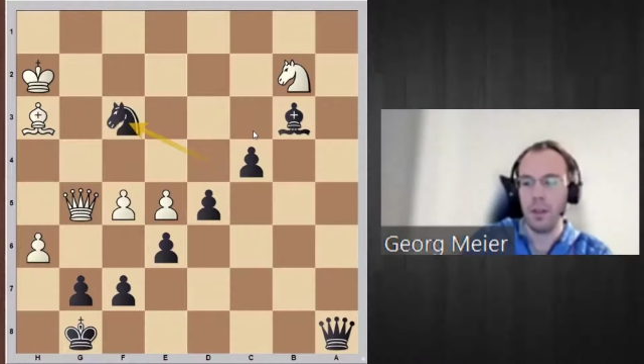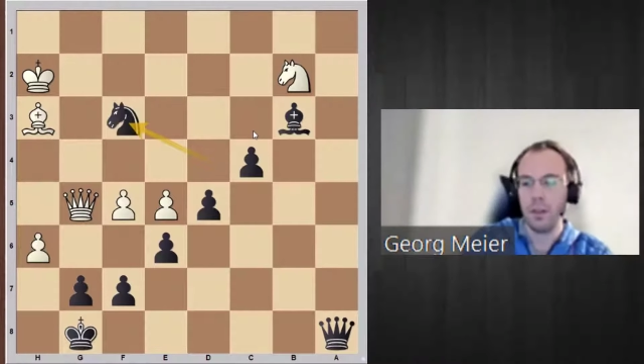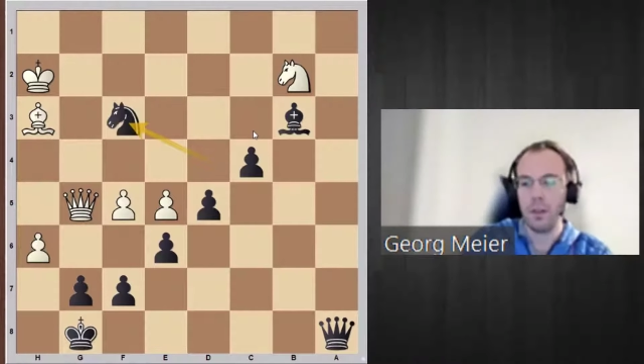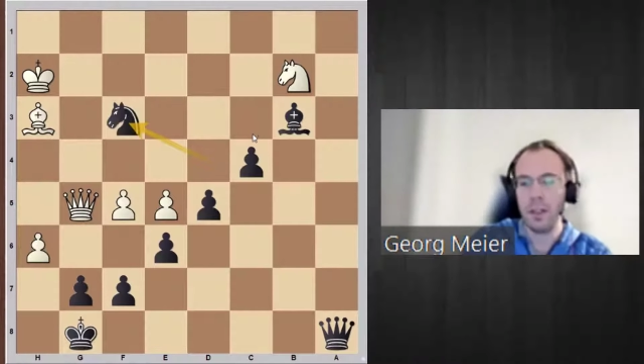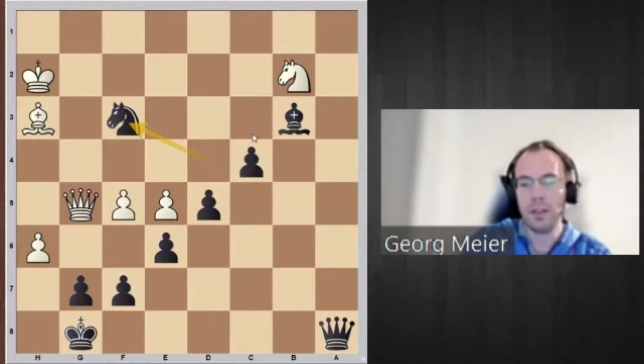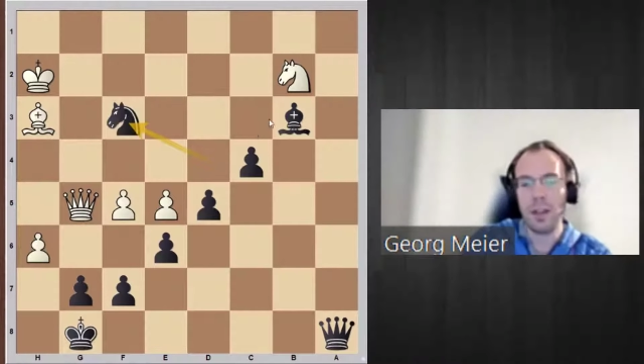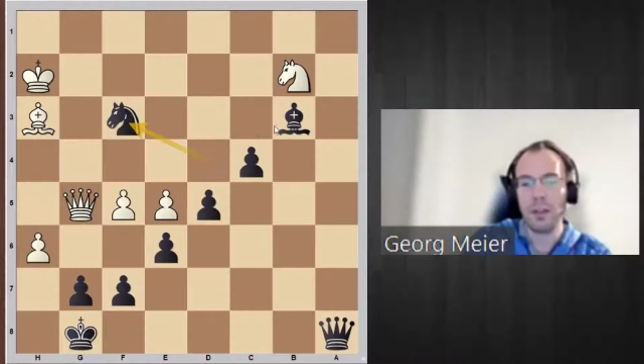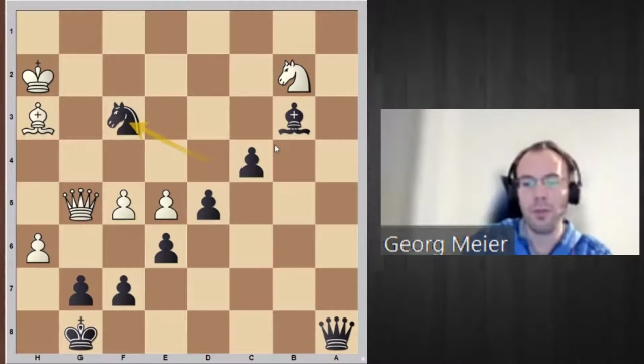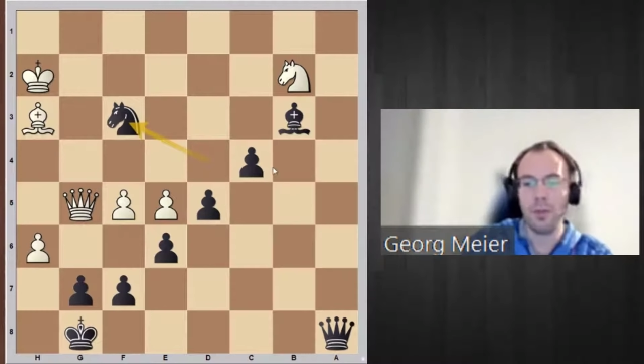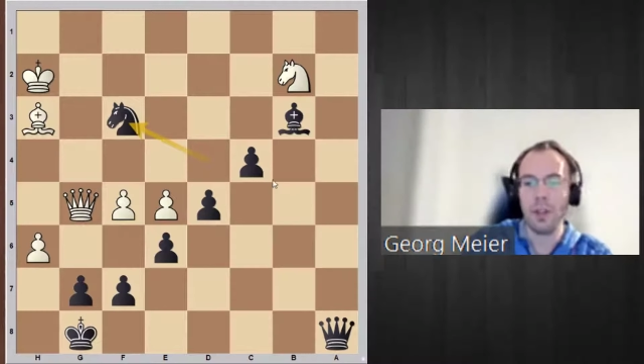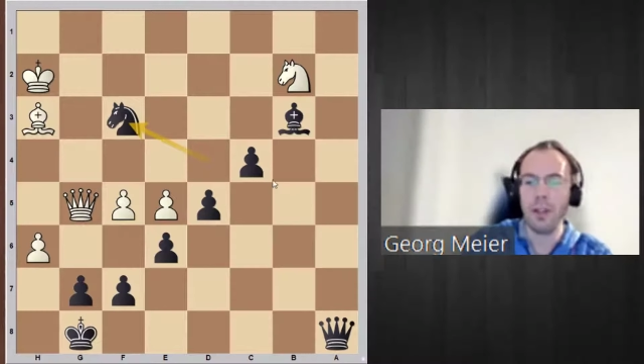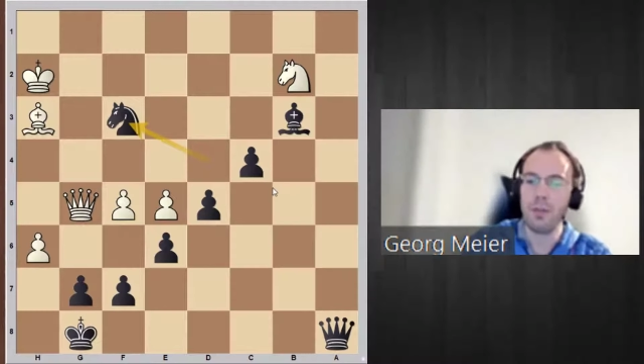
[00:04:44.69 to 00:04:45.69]
So that's kind of
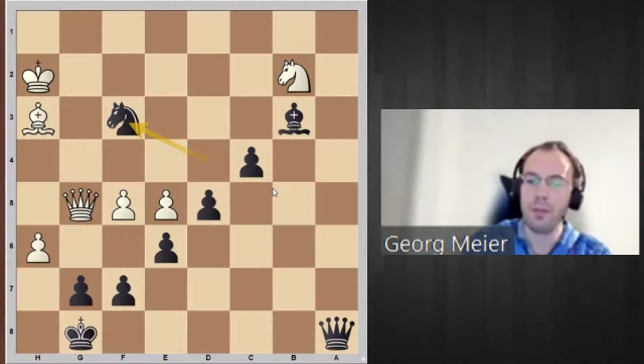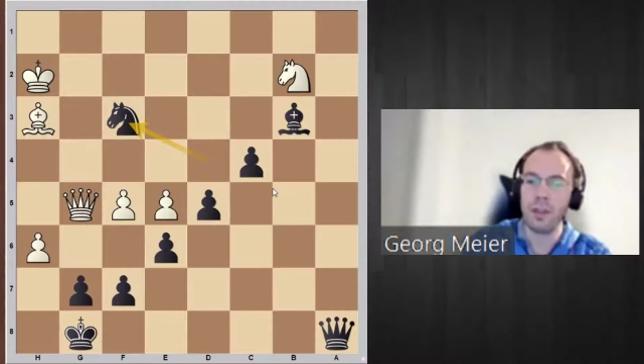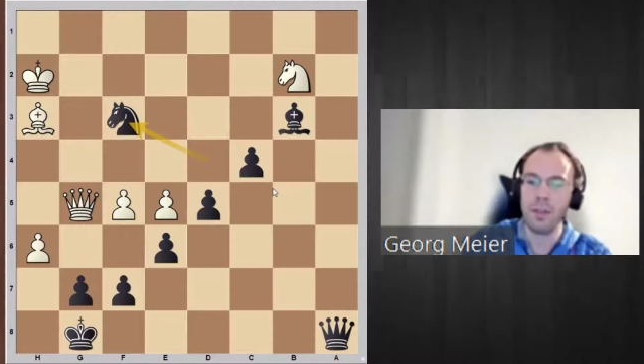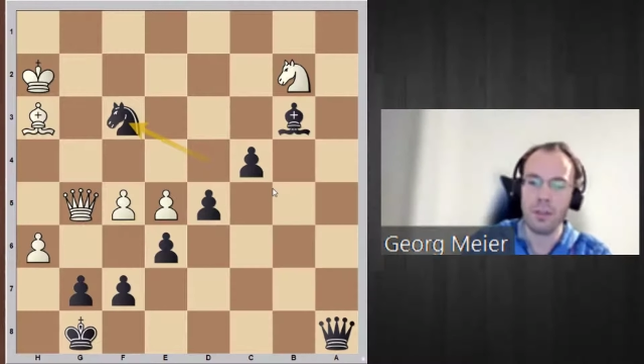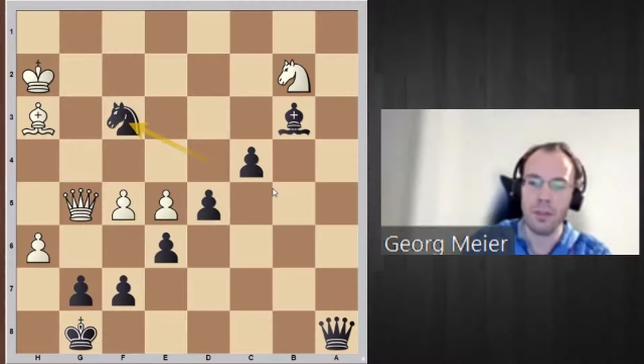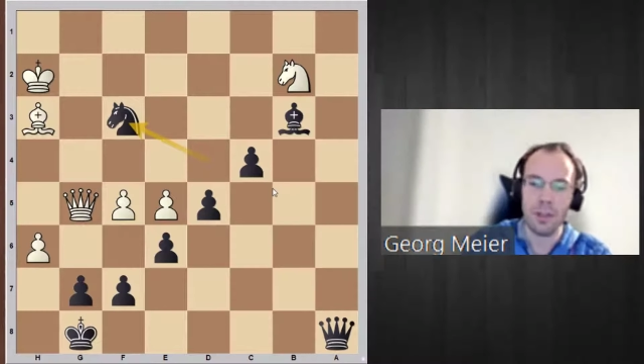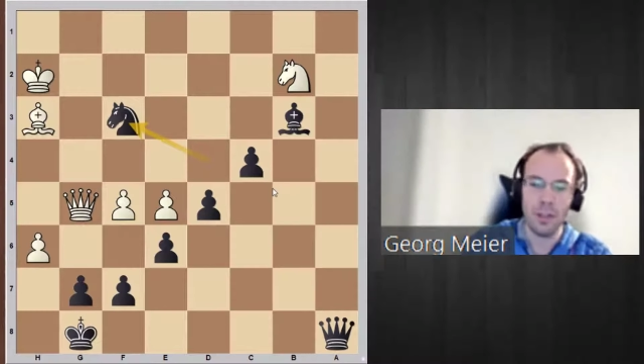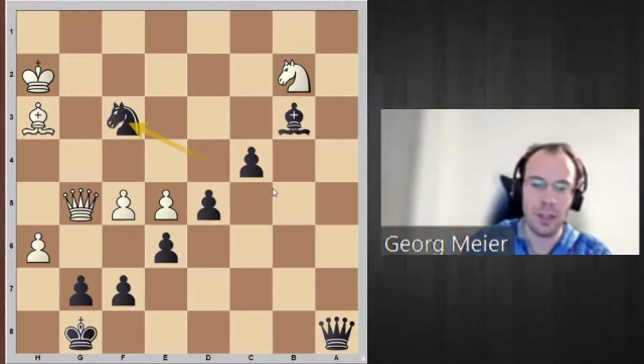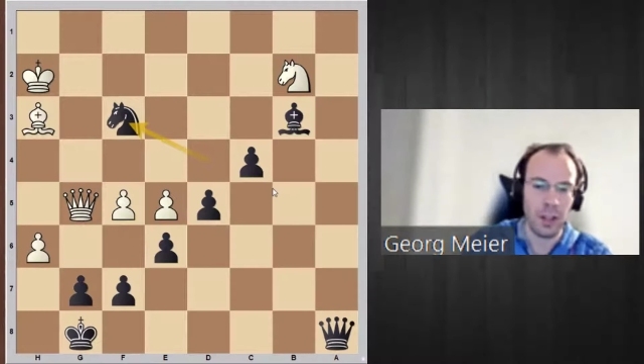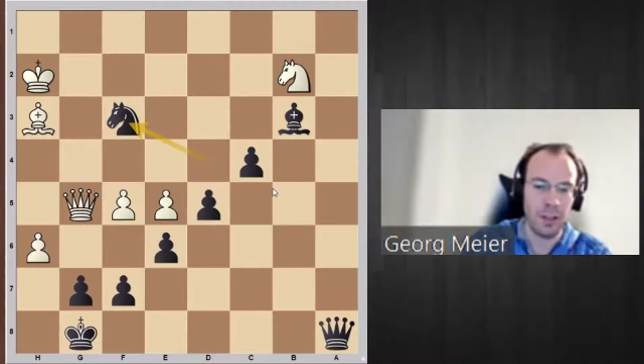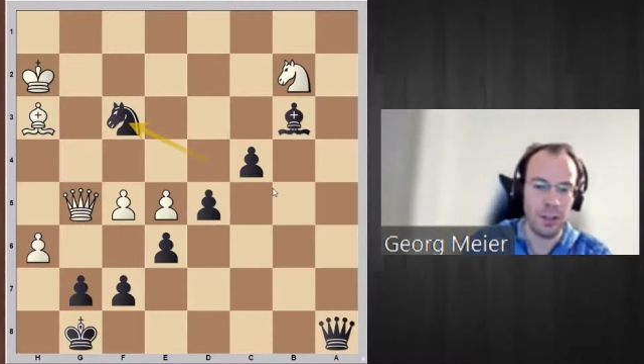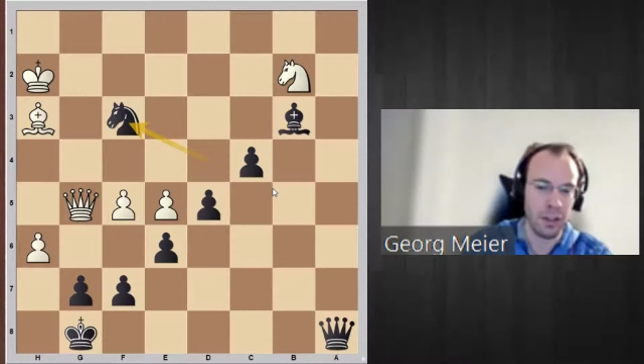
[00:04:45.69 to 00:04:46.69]
to illustrate the
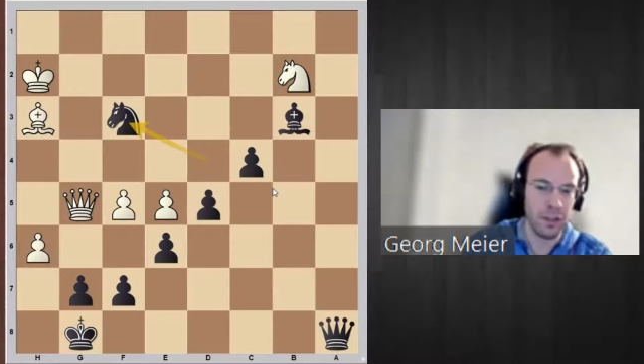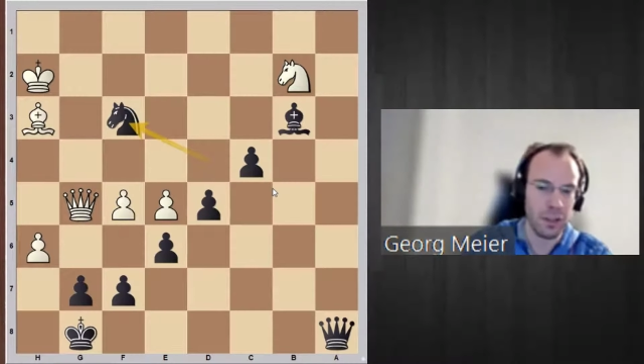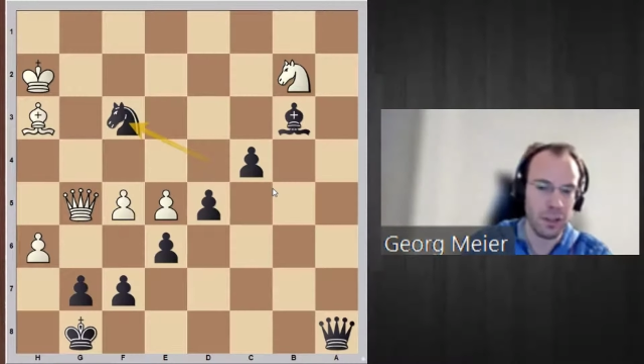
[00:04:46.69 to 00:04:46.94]
strategic ideas.